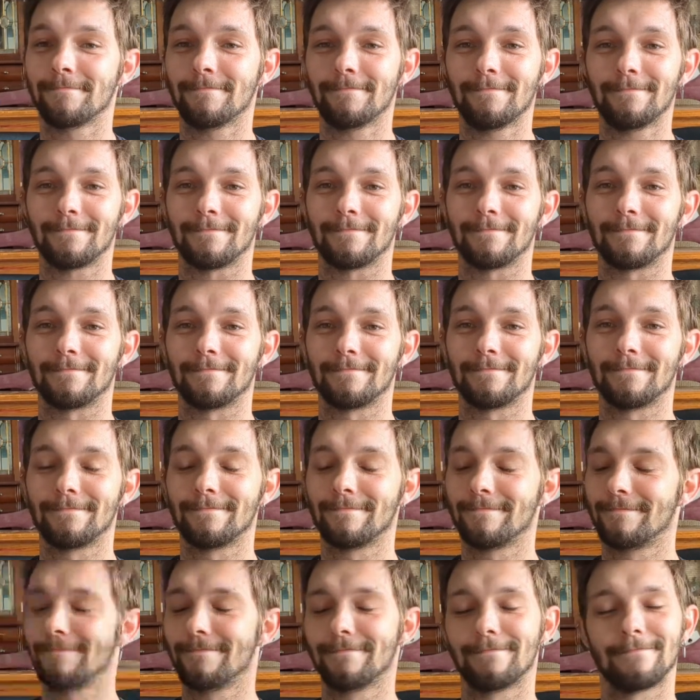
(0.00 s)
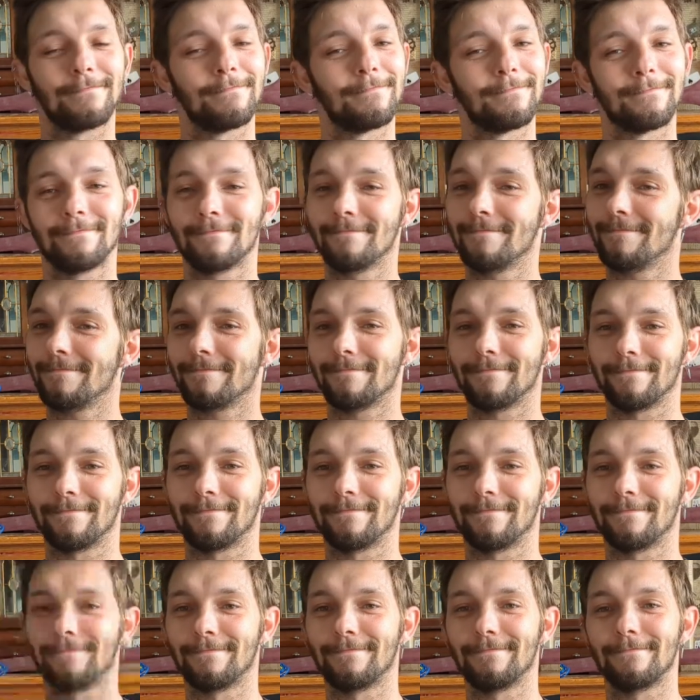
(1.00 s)
Mm.
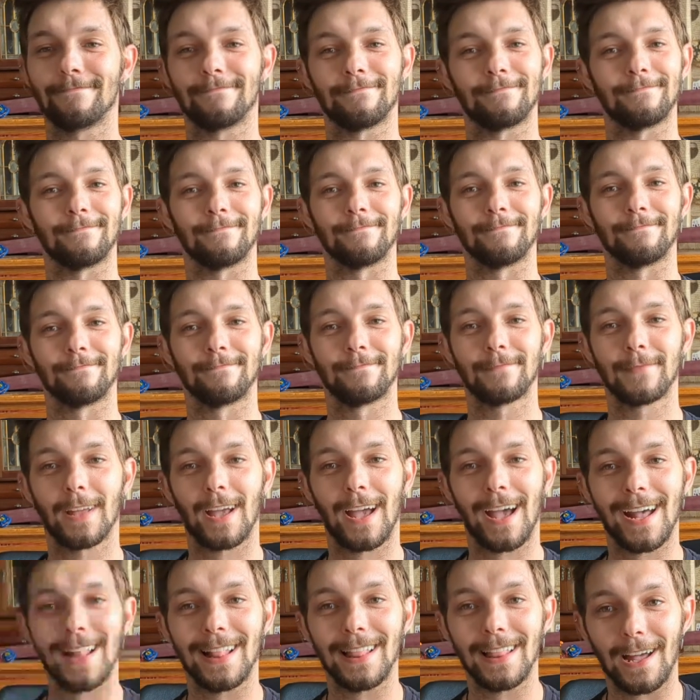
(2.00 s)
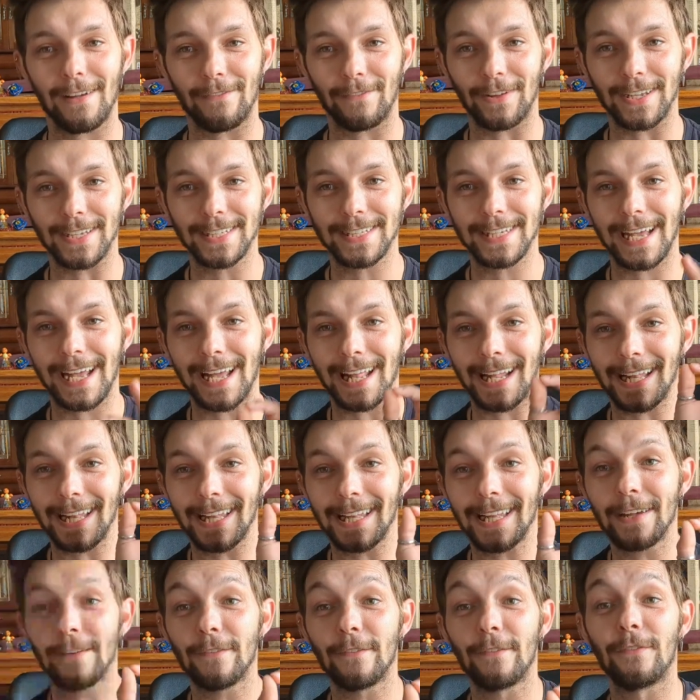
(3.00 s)
Mm-mm. Mm. I love it. I
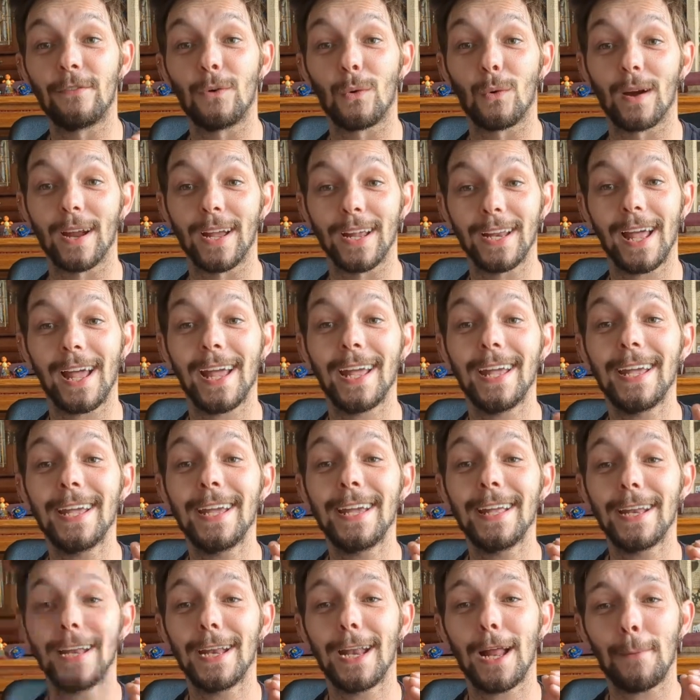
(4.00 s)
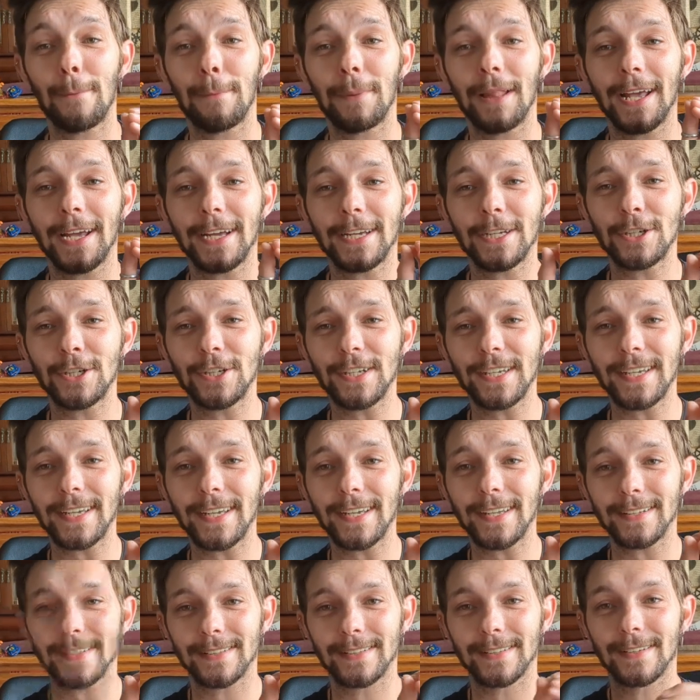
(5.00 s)
live for it. I eat it up like
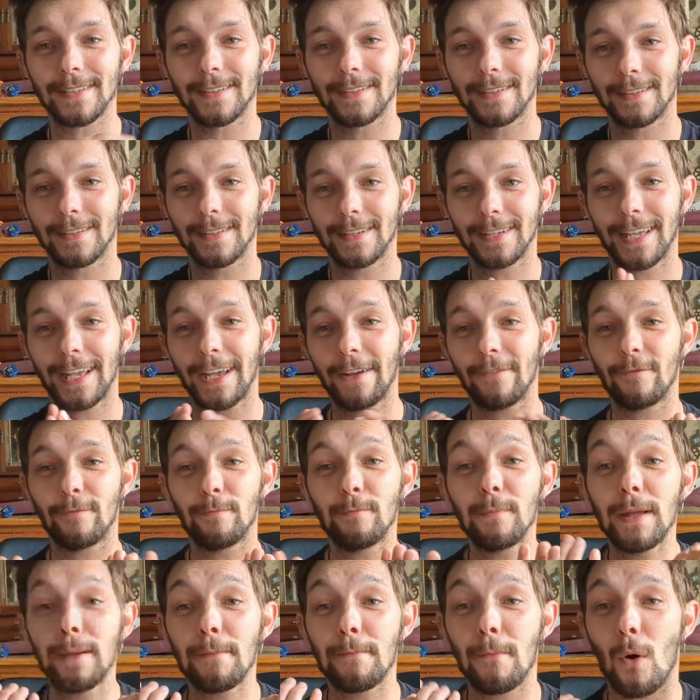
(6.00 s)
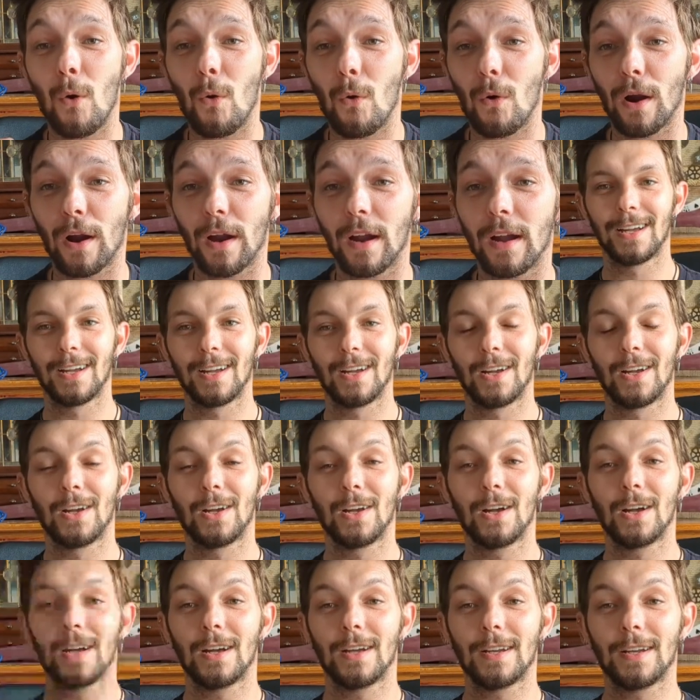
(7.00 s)
cheese. Give me more.
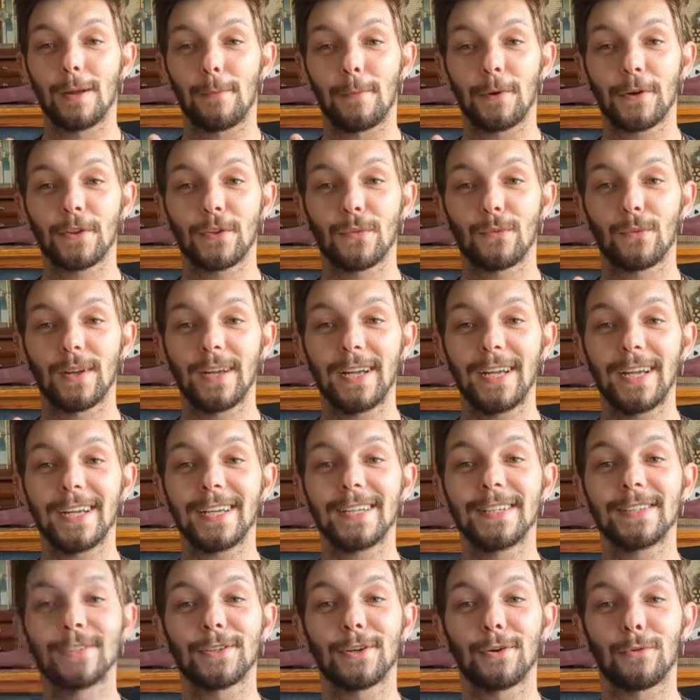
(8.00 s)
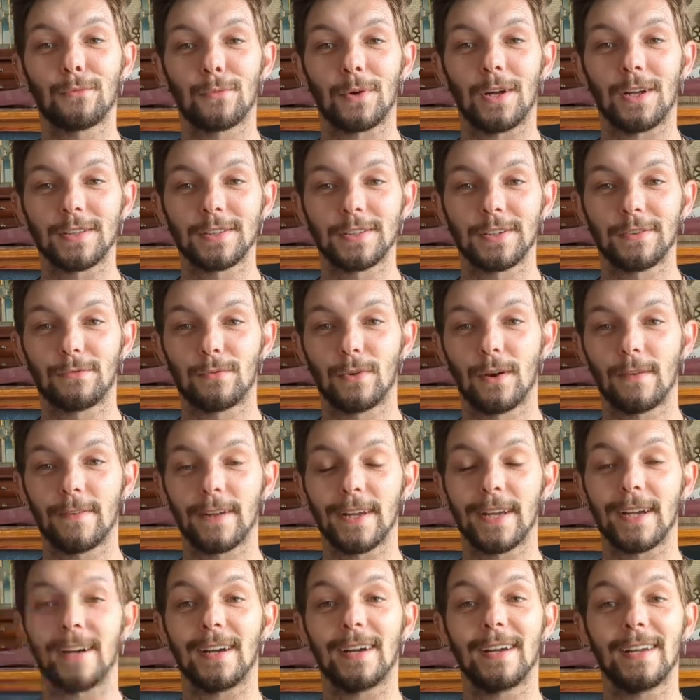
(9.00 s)
Number three is Geralt of
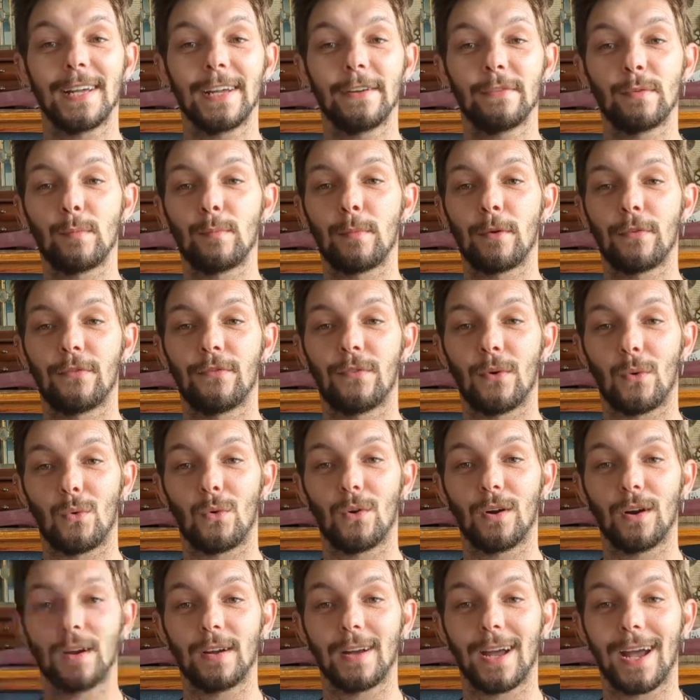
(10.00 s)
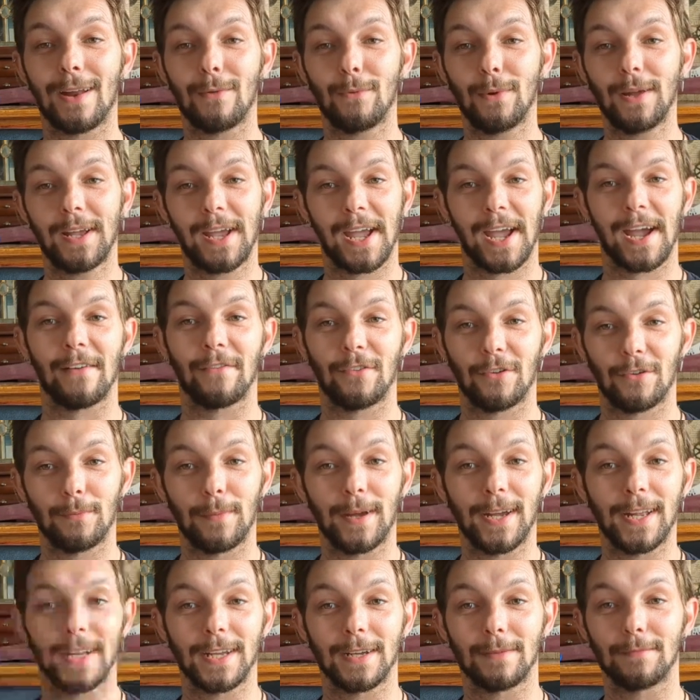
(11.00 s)
Rivia. Even before Henry Cavill
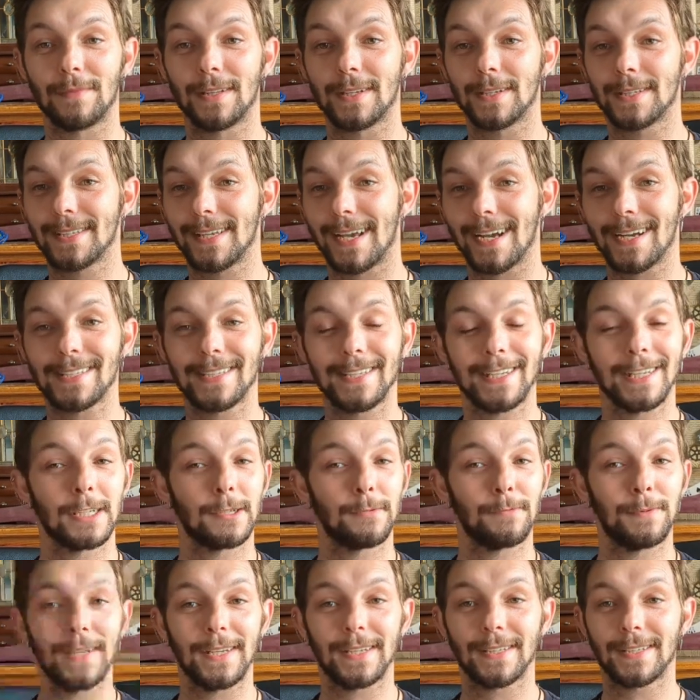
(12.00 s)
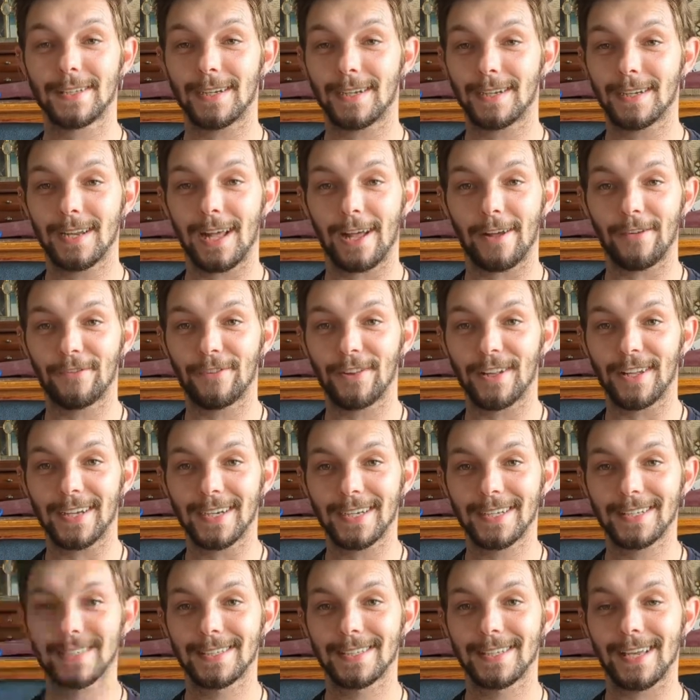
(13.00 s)
made him the sexiest beast on
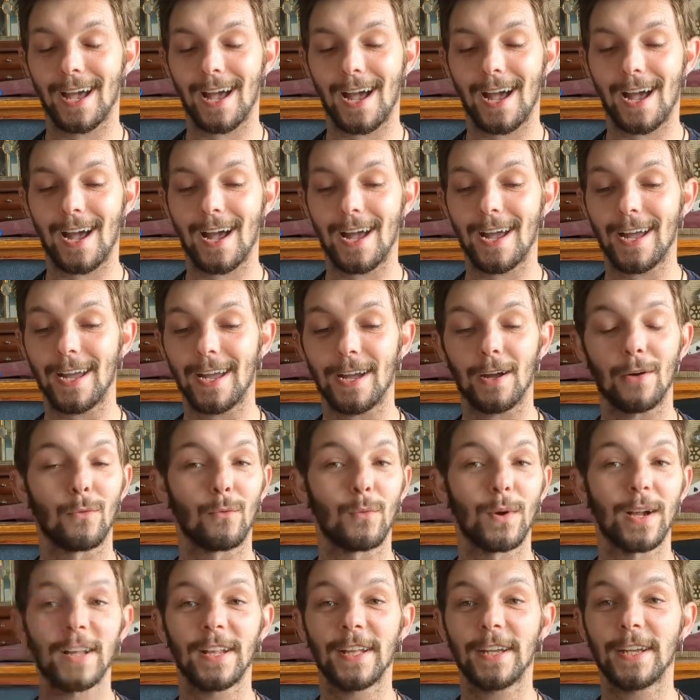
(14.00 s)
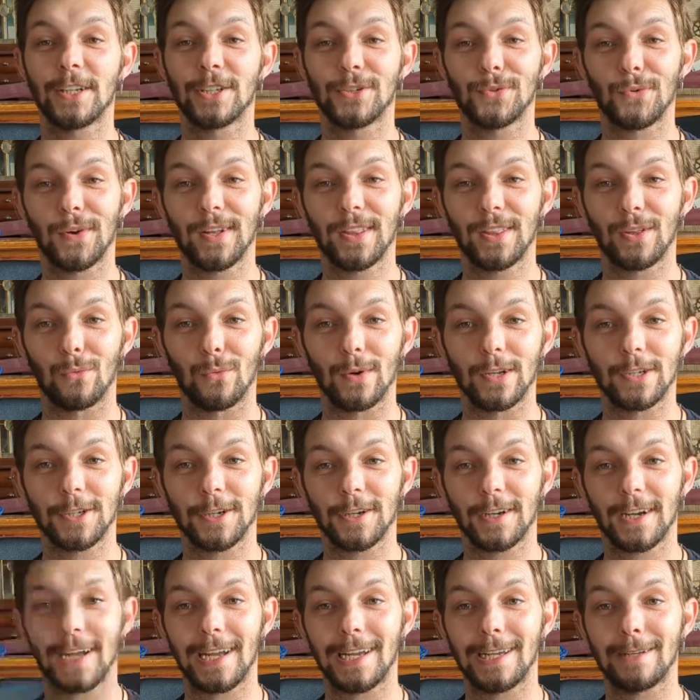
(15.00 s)
Netflix, I really enjoyed the
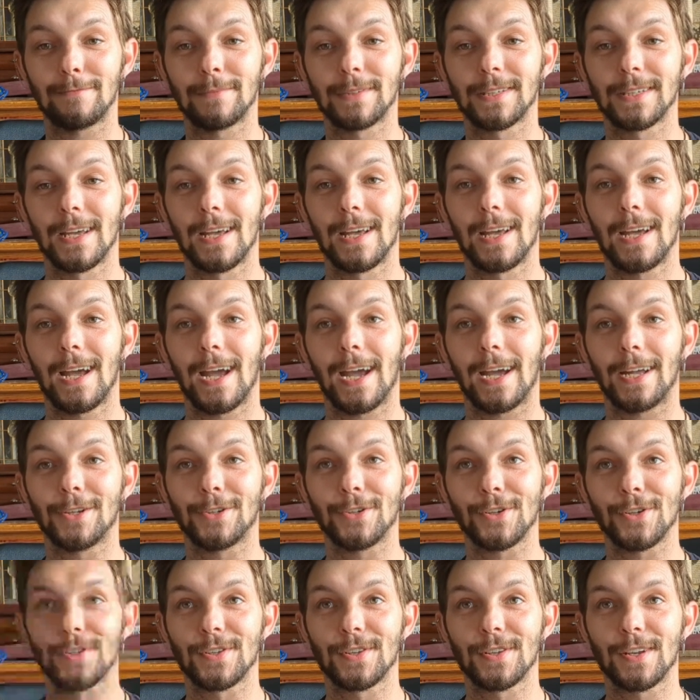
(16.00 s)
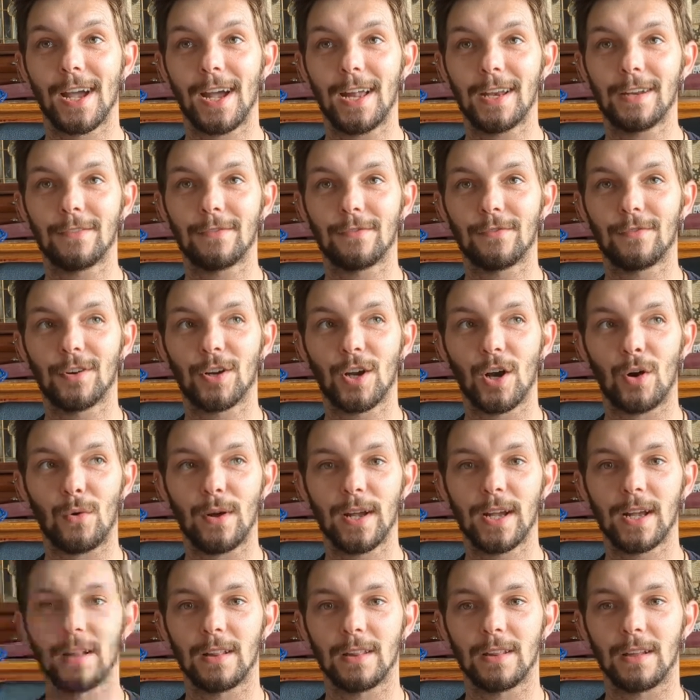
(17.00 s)
Witcher games and just kind of
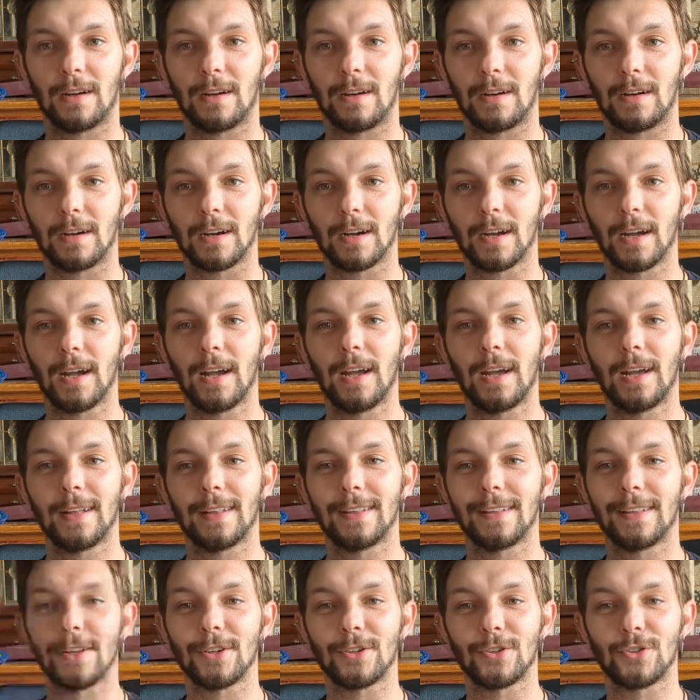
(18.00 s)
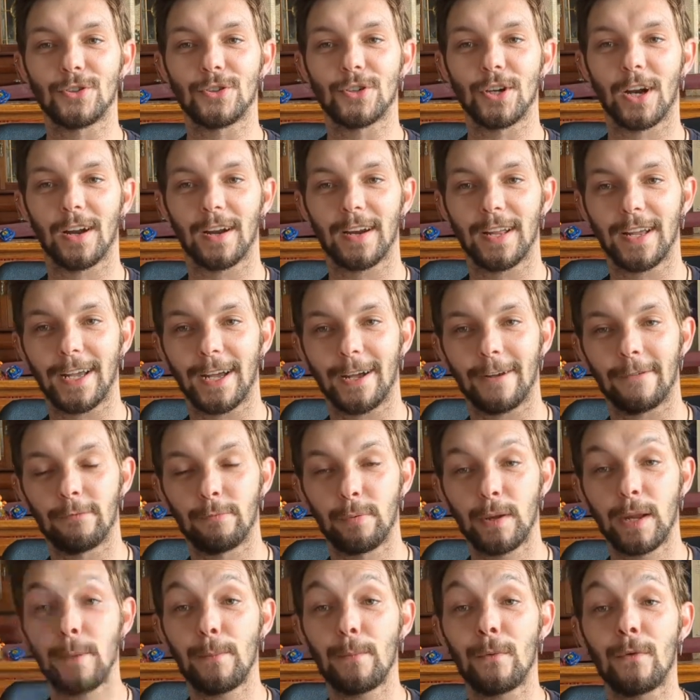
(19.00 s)
going along this journey of
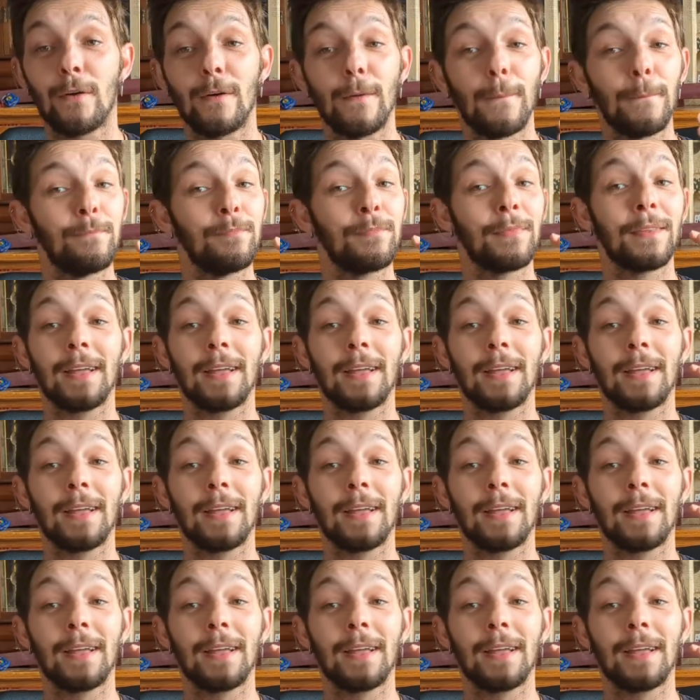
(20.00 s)
people